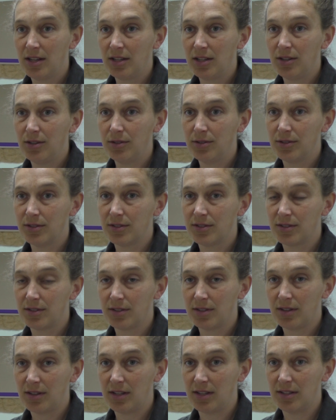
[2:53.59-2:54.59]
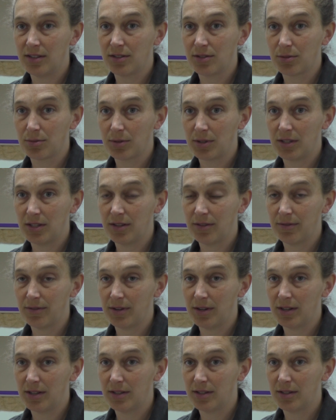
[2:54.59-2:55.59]
use these 3
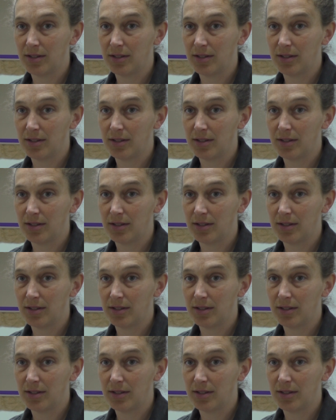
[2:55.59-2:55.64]
different